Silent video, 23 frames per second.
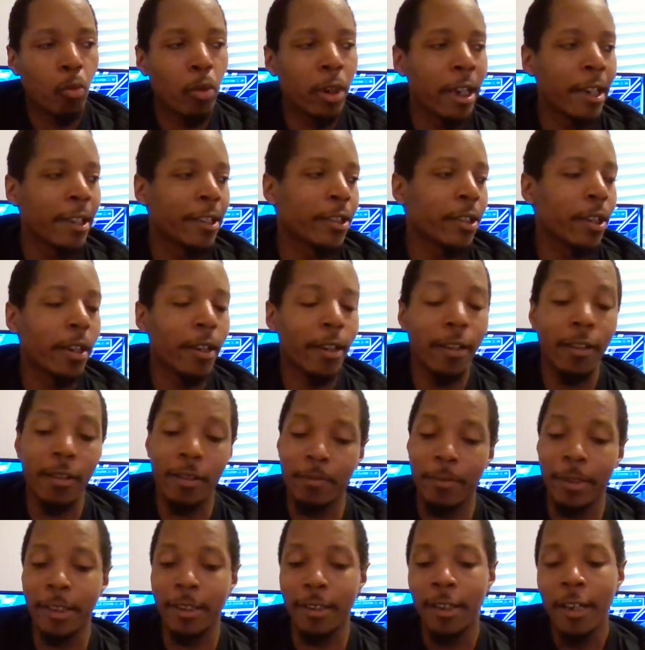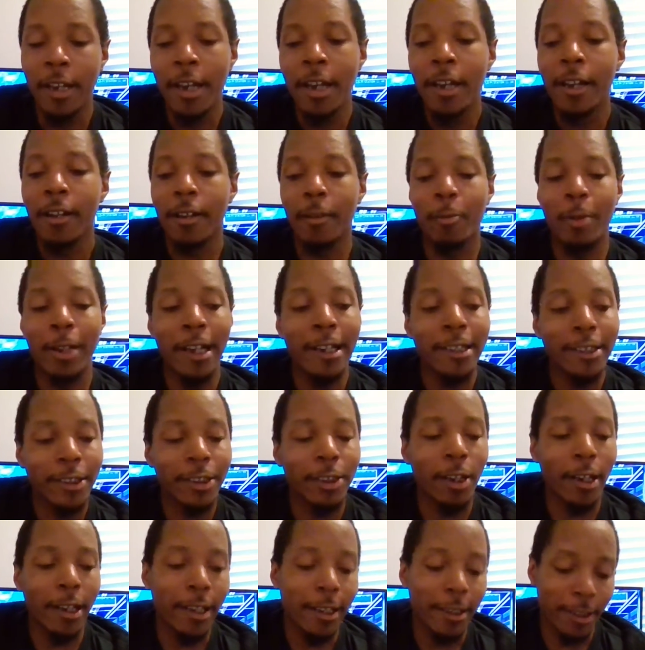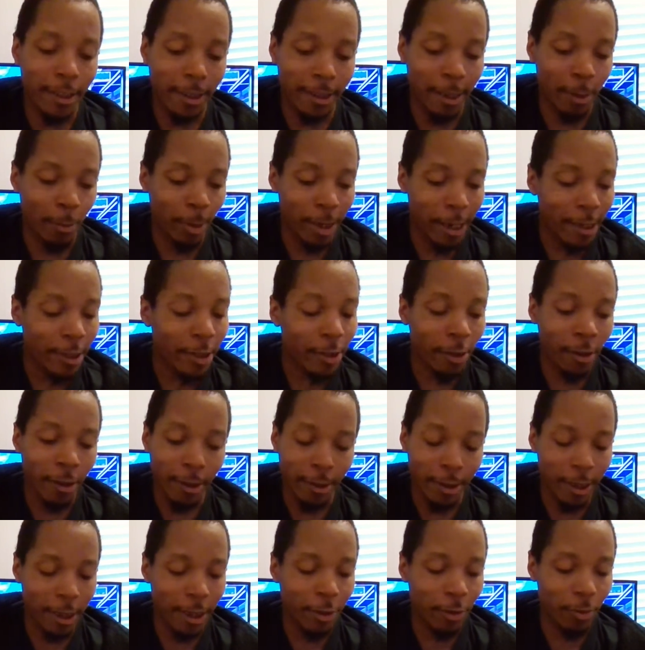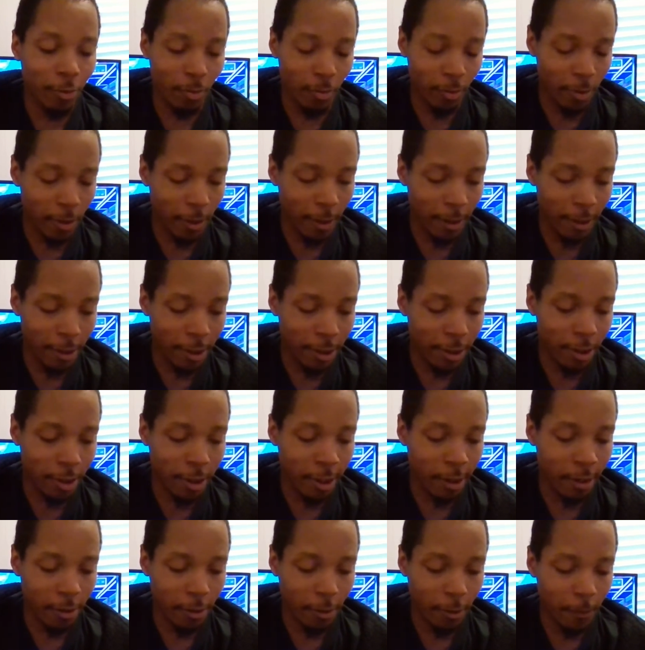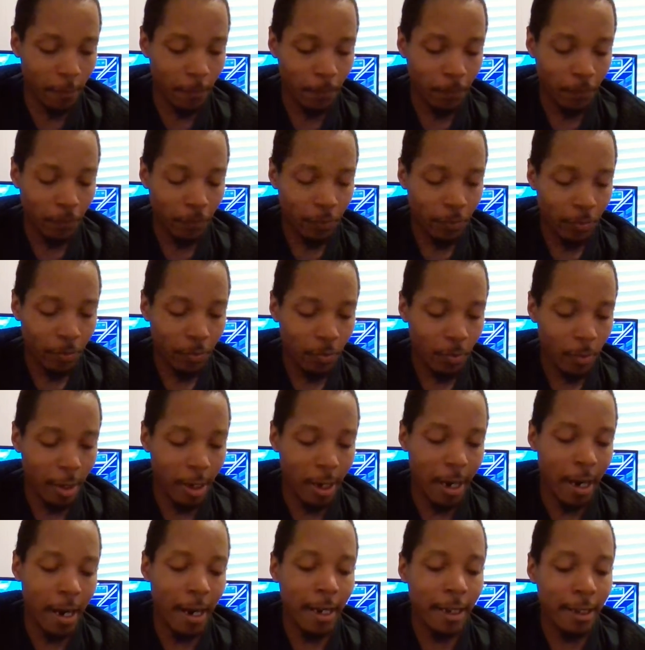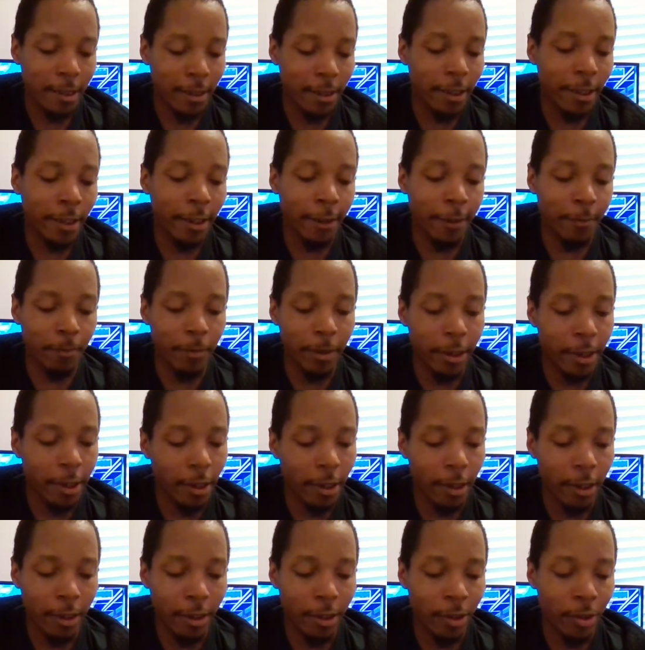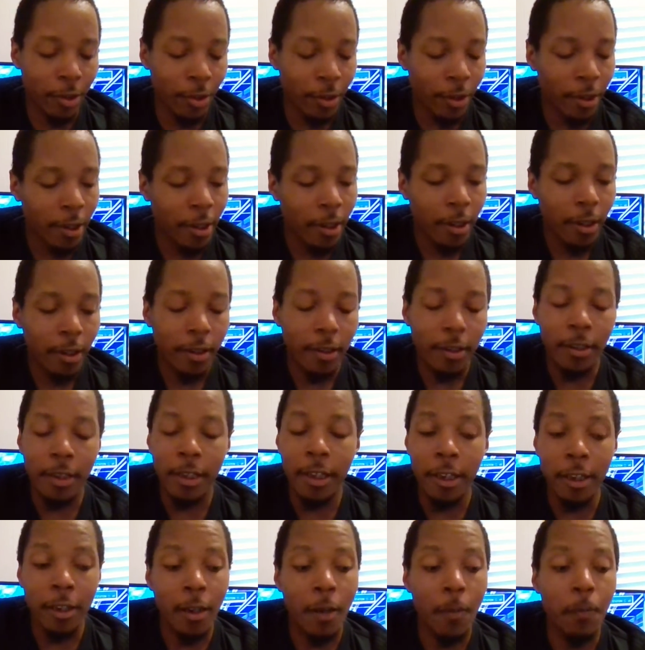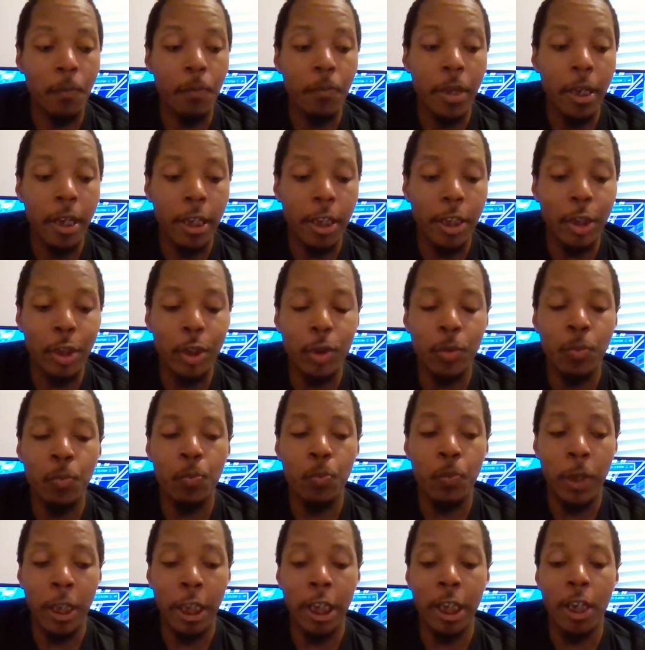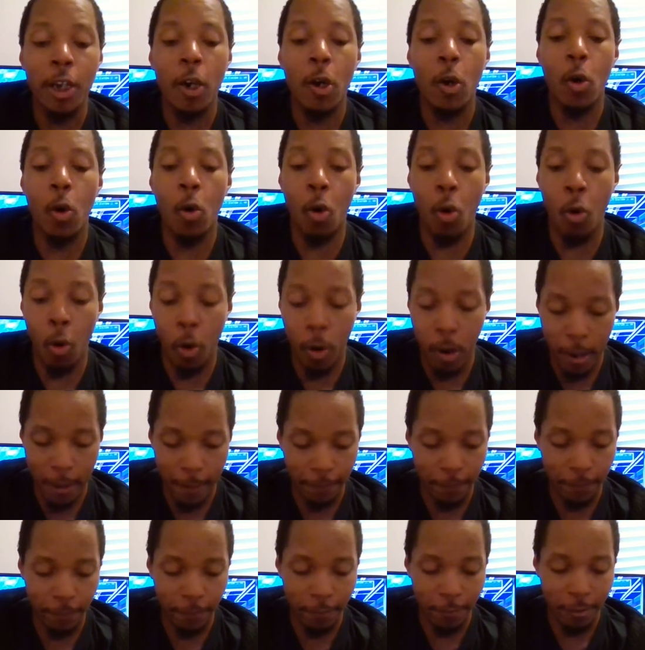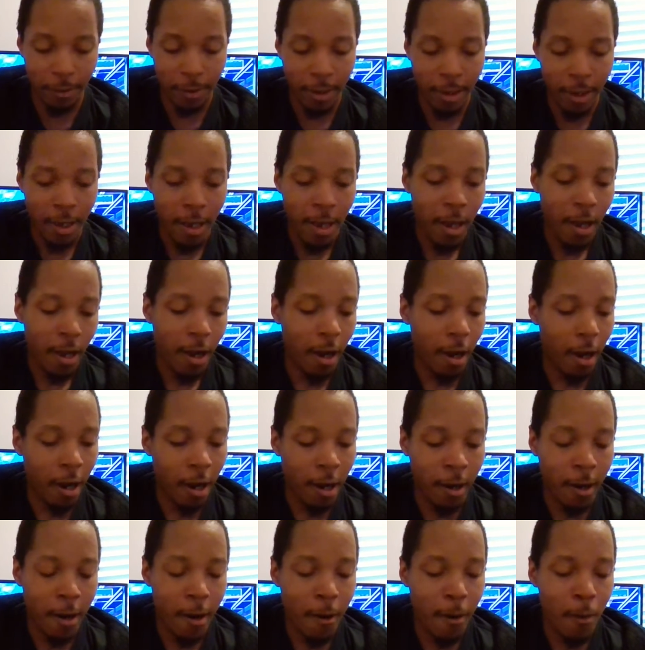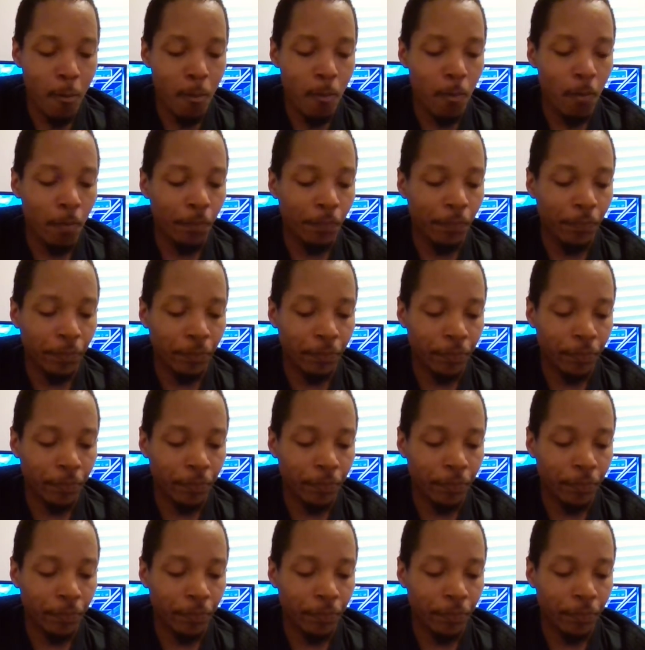Here's the thing. When I started this channel, I did it because Nina pissed me off. And